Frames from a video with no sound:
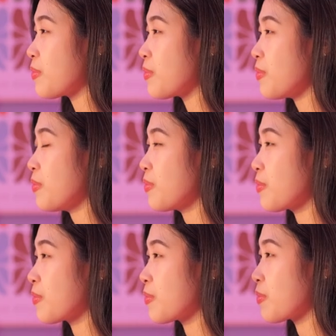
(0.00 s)

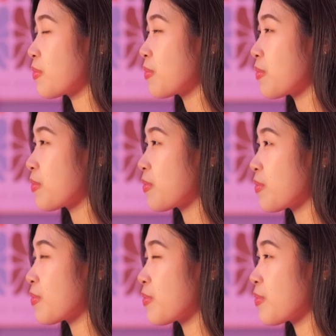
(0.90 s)

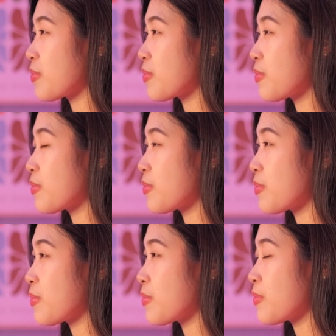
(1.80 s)

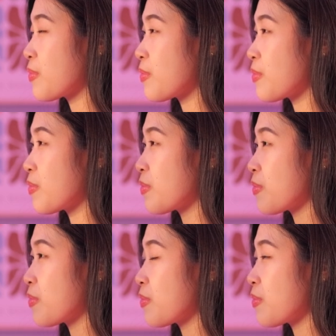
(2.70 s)

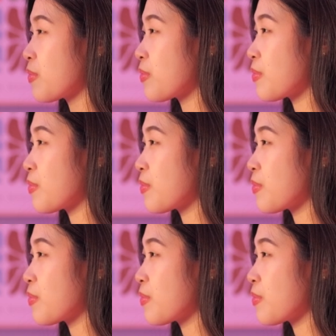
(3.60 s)
(silent)